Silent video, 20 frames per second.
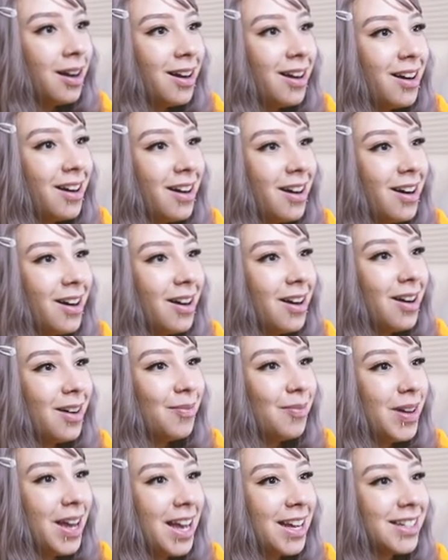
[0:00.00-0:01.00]

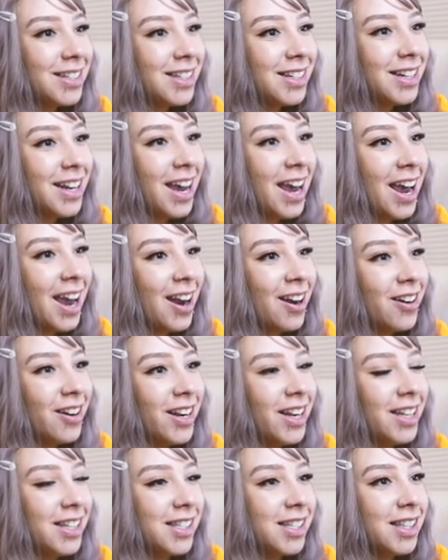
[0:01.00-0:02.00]
Aw, Max and
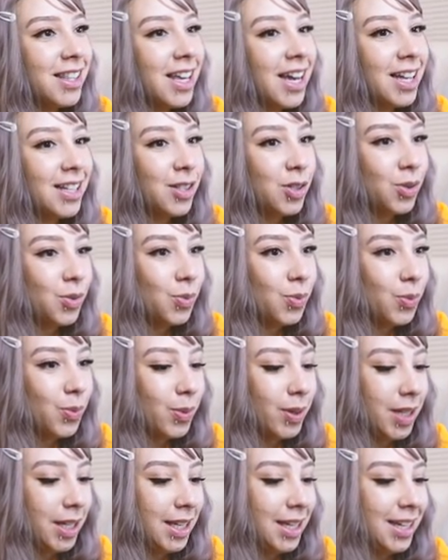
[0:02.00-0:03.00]
Harry, isn't that
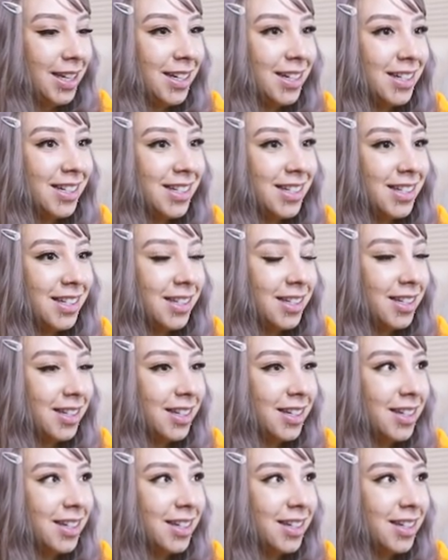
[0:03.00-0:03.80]
sweet?